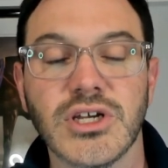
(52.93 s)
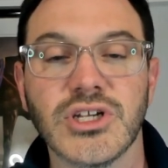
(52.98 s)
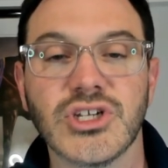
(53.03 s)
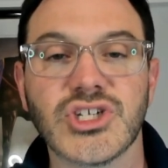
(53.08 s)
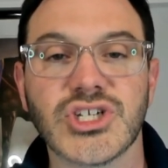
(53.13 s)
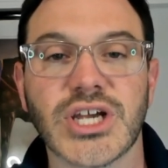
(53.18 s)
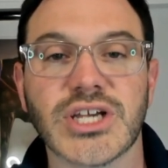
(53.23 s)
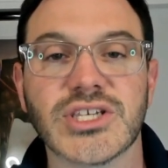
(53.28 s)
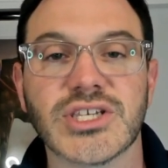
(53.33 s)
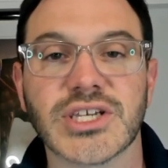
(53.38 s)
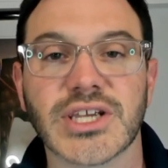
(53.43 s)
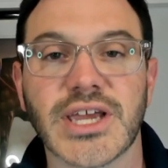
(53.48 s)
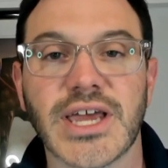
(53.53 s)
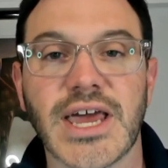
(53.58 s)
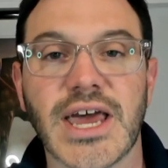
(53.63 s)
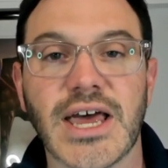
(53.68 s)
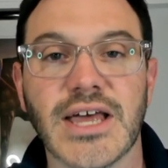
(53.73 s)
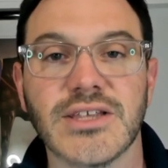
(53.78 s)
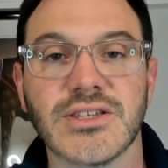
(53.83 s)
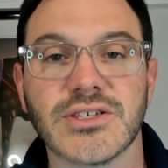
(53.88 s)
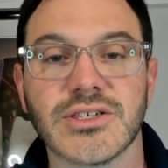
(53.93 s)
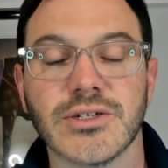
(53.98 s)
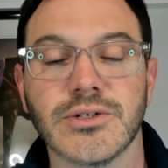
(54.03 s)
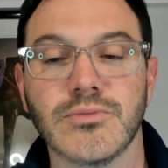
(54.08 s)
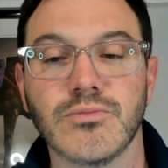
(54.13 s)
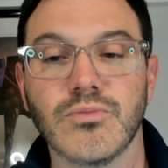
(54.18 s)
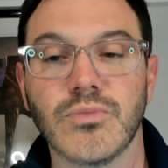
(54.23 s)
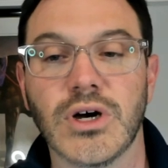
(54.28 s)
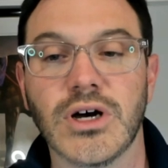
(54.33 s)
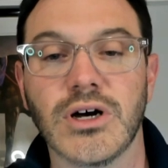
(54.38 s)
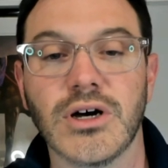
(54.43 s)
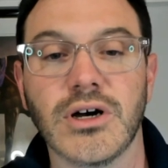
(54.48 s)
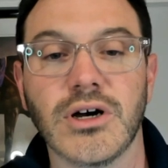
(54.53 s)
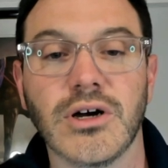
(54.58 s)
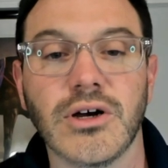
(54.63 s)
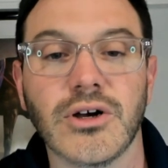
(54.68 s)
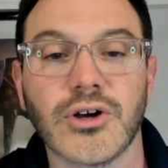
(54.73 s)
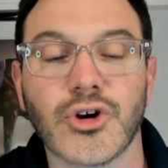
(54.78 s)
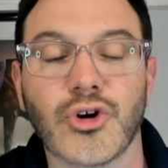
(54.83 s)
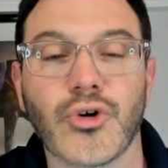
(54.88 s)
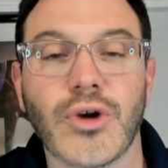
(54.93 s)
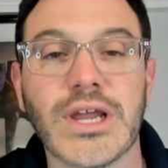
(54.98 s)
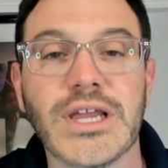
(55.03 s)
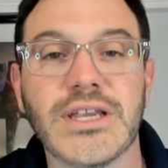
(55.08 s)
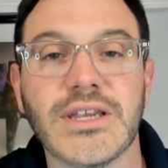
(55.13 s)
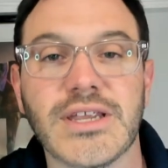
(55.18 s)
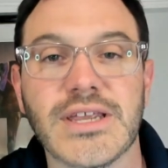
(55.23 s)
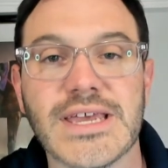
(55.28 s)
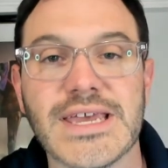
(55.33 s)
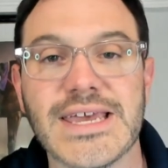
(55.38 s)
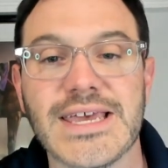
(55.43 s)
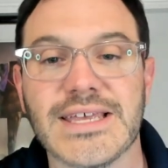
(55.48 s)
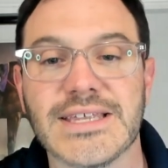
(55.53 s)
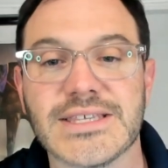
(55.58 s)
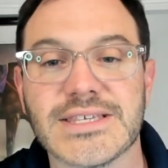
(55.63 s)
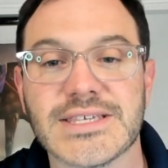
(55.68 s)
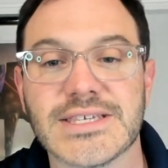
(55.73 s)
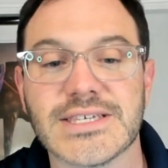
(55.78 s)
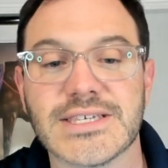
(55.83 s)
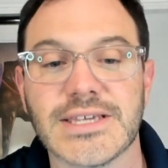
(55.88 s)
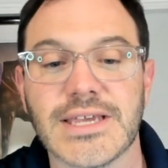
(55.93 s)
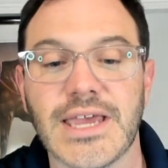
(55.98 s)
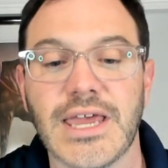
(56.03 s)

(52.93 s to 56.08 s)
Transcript: Jessica had some great hits.